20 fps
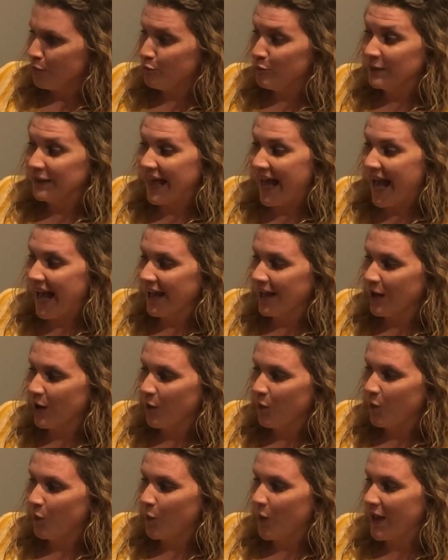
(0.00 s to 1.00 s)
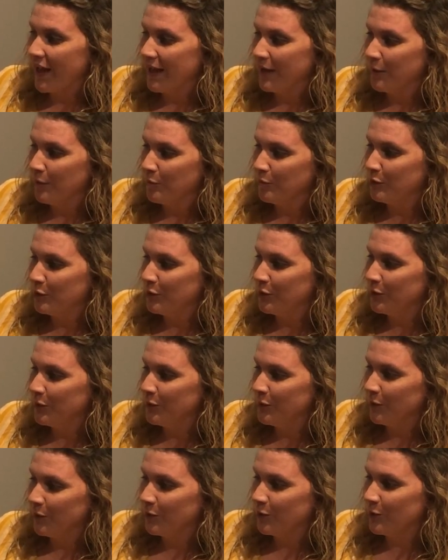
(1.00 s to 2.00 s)
black, white,
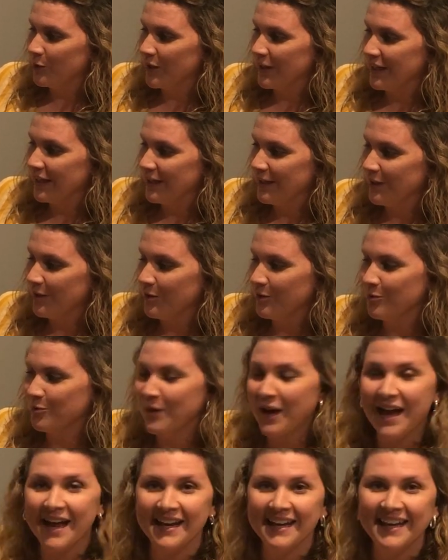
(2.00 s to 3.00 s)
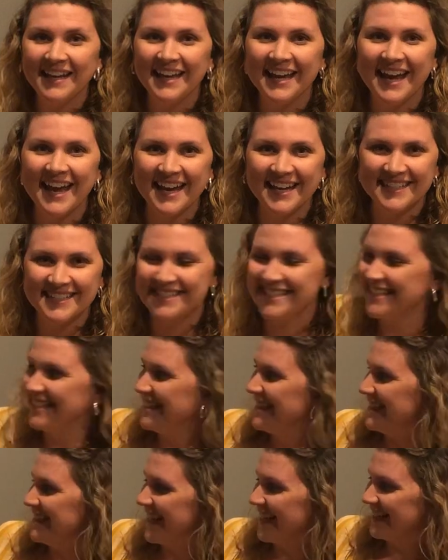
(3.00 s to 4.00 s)
blue, green, red, and
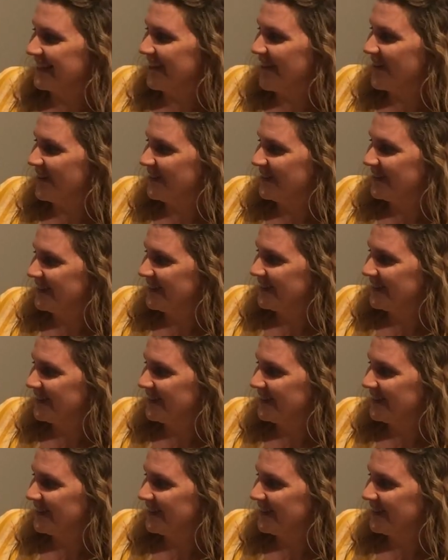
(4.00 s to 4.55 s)
yellow.